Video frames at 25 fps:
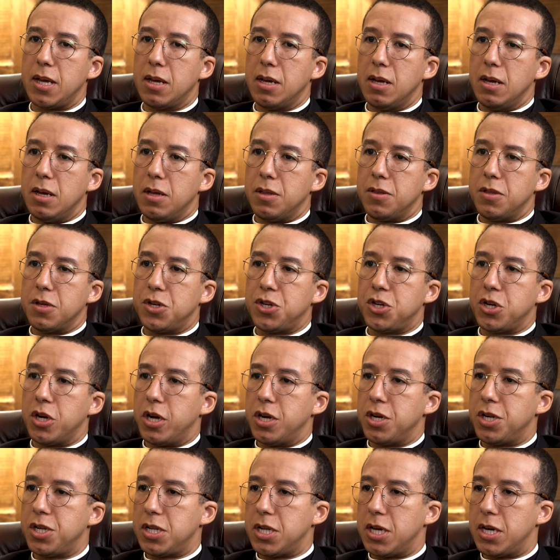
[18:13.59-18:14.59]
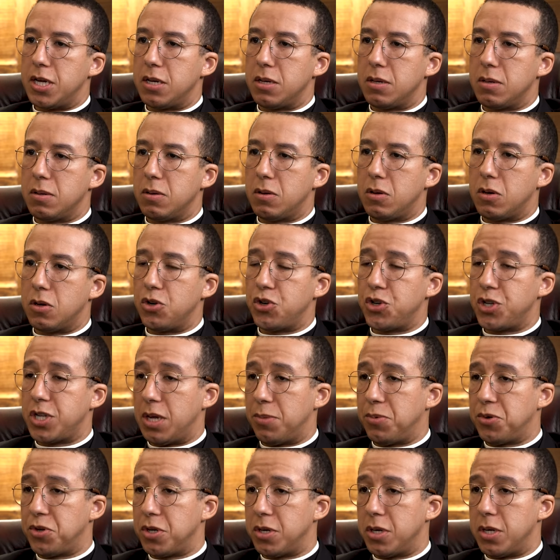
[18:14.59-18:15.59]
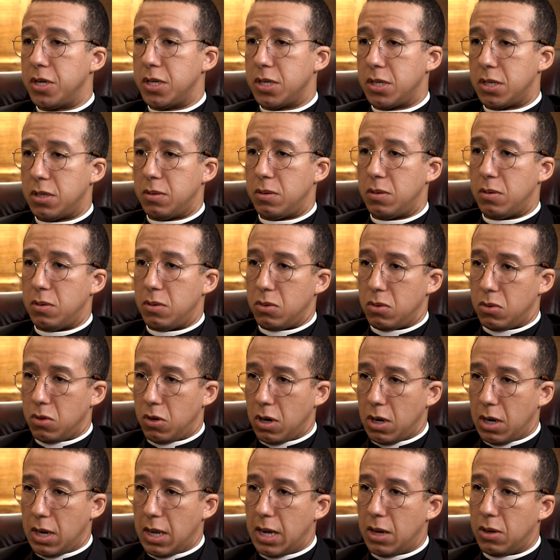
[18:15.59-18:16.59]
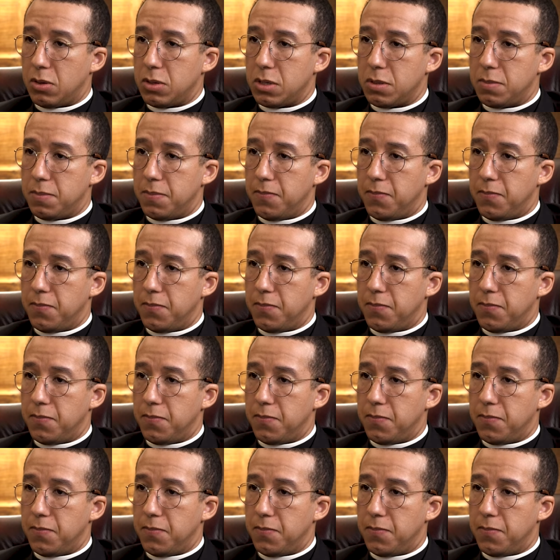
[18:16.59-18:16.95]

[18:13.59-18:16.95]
the church said contraception is not allowed.